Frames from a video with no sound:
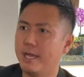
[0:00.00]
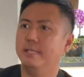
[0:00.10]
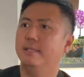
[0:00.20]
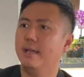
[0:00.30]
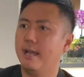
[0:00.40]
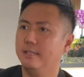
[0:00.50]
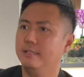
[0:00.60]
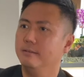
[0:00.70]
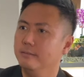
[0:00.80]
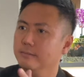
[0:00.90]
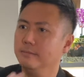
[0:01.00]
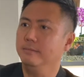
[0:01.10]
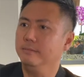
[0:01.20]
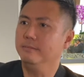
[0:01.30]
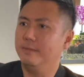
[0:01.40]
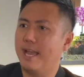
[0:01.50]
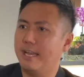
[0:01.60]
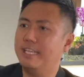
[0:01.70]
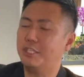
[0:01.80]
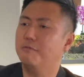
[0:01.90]
and
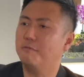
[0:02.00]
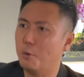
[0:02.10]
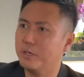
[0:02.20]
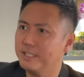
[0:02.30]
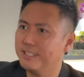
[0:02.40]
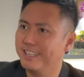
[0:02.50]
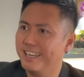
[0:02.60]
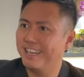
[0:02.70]
need to focus?